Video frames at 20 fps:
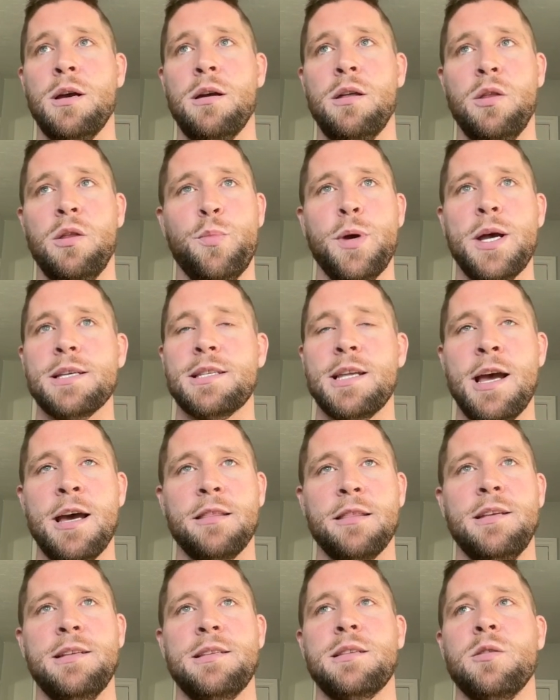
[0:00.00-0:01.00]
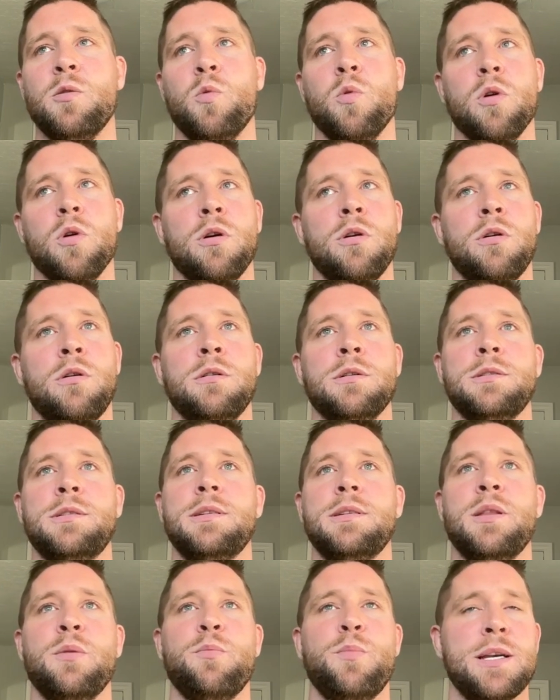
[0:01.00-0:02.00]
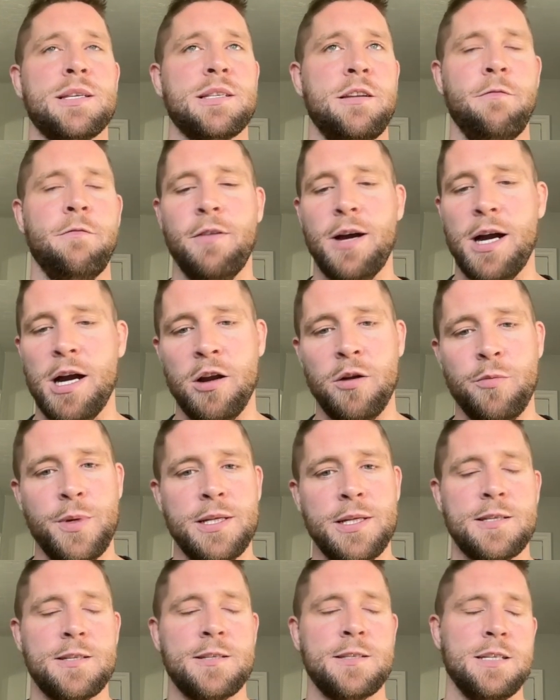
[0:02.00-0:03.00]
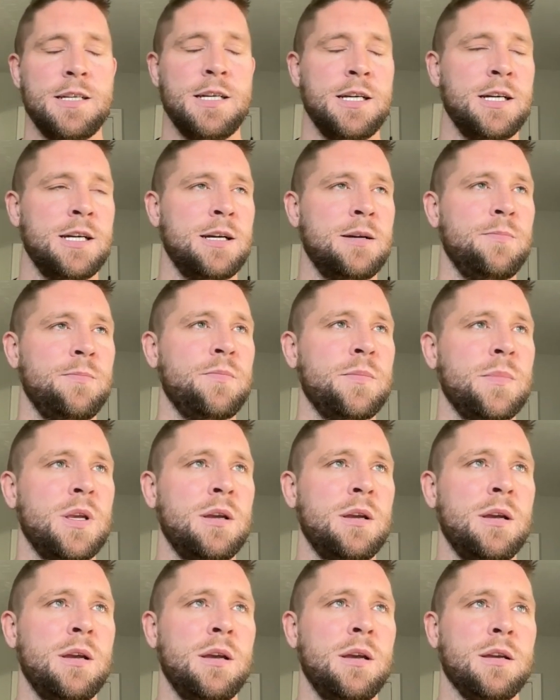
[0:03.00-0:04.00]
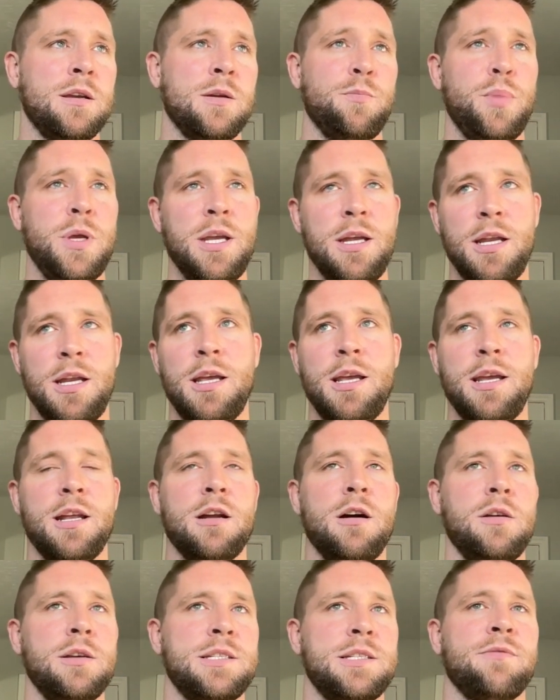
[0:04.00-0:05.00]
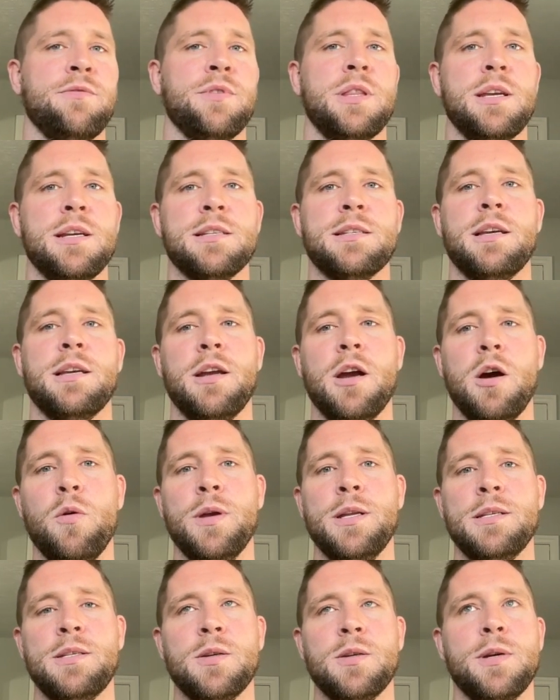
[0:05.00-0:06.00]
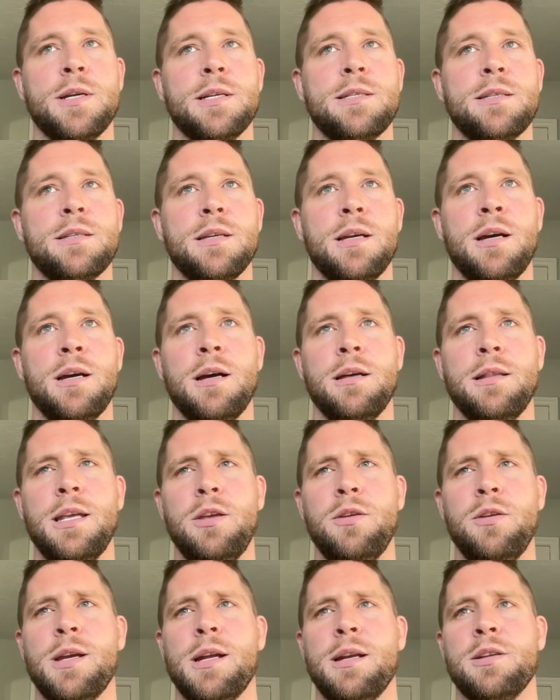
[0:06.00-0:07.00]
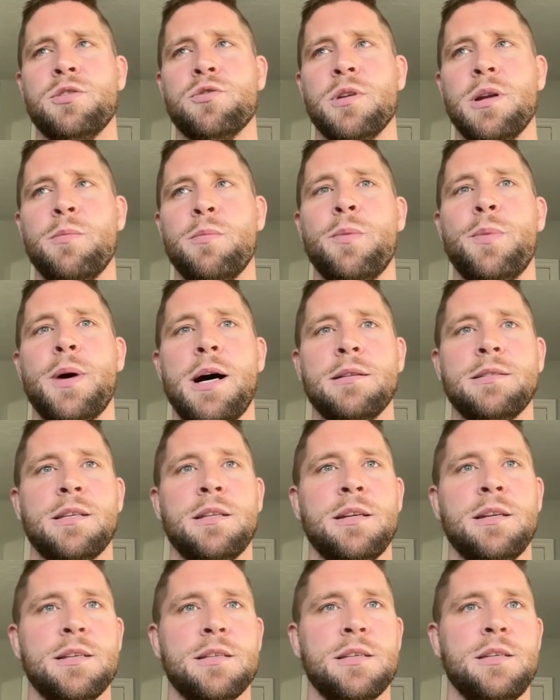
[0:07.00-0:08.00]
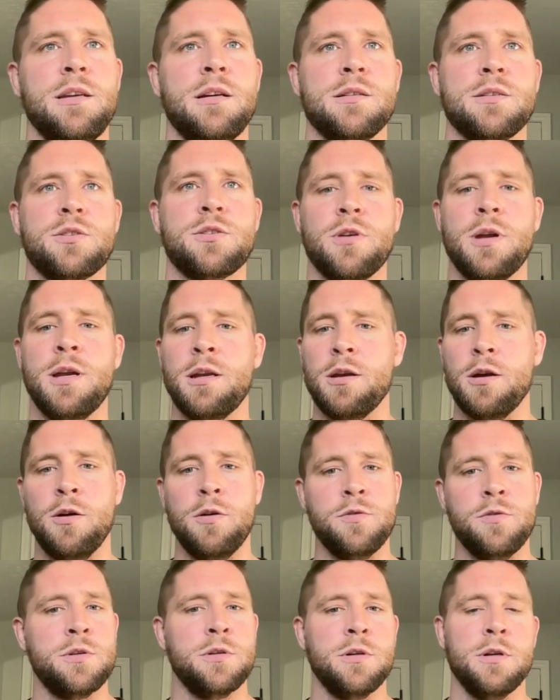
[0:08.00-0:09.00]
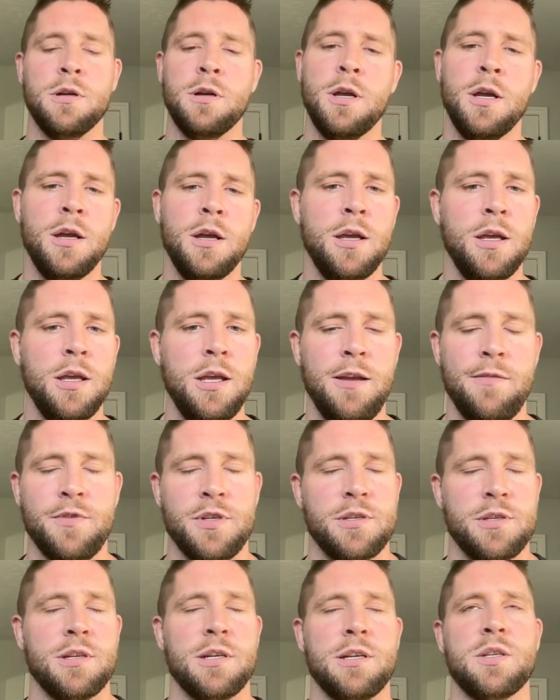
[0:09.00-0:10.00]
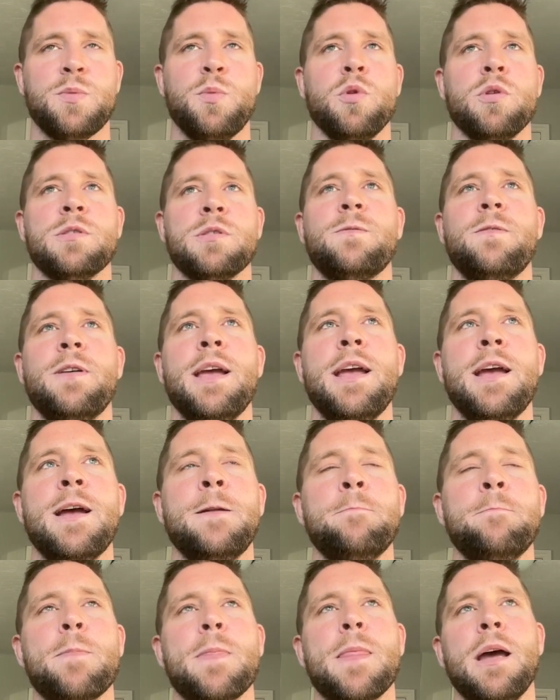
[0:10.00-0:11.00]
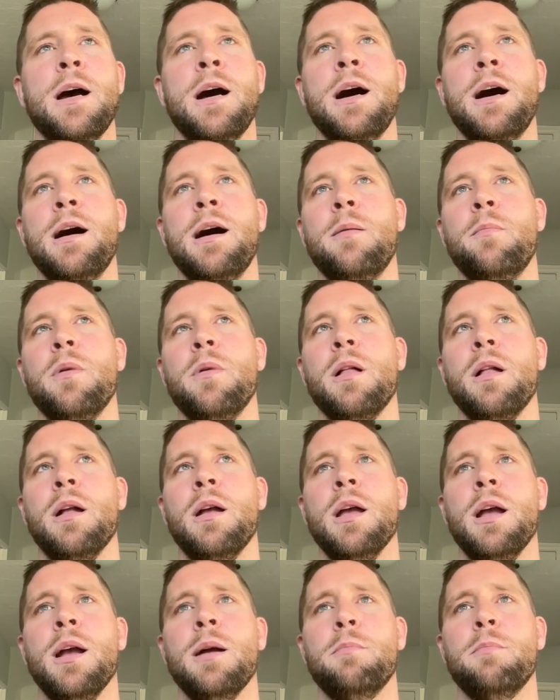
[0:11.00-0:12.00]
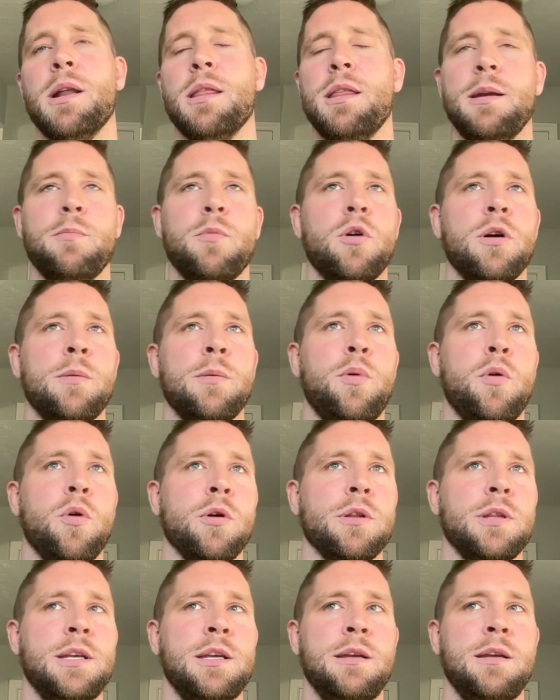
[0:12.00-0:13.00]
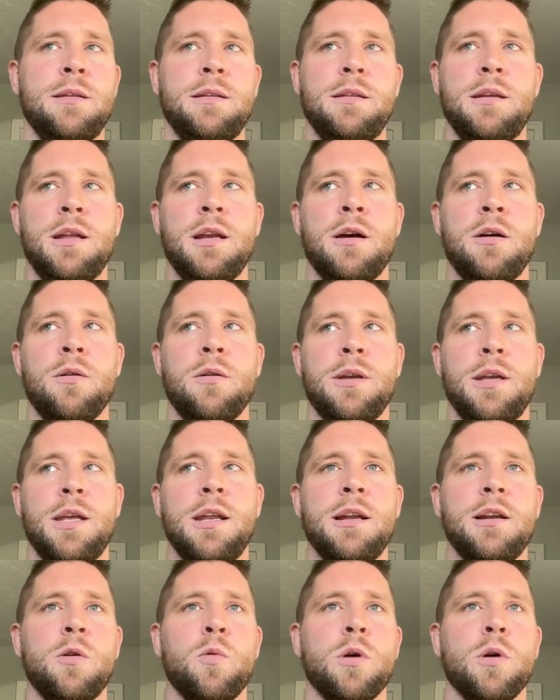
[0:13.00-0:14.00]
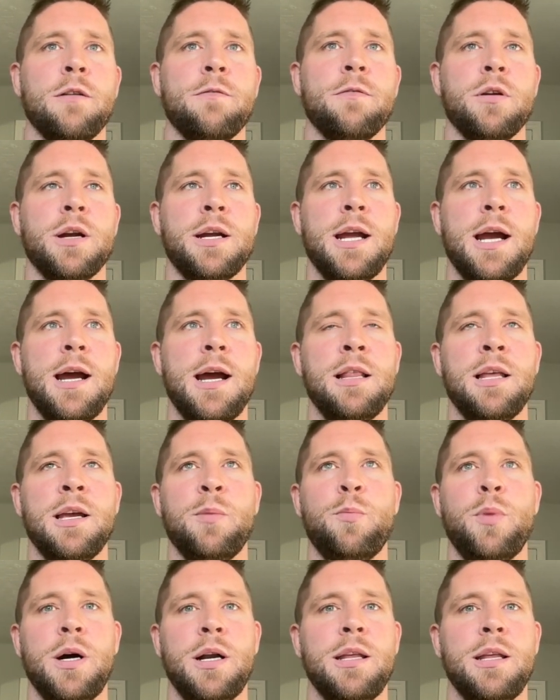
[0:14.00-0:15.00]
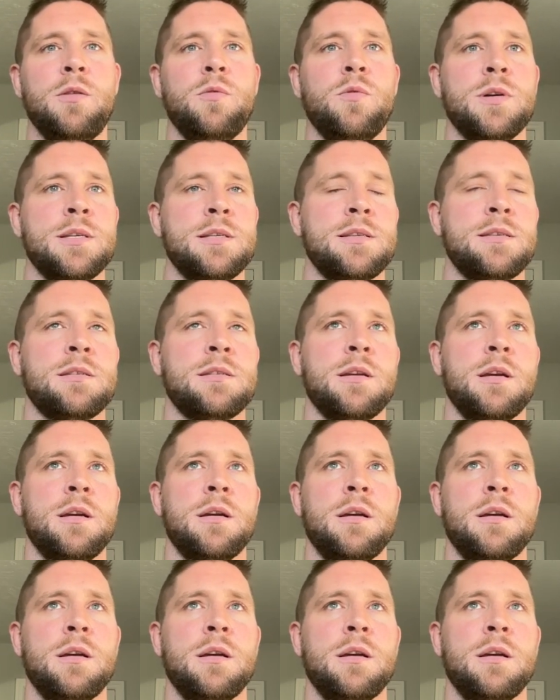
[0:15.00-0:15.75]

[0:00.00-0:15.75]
the best athletes in the world in the best environments, competing and all these different things that go into it, that you kind of dream about, I think, as a young strength coach or even just like a sports fan. But I think more importantly, getting to work for a guy like Buddy was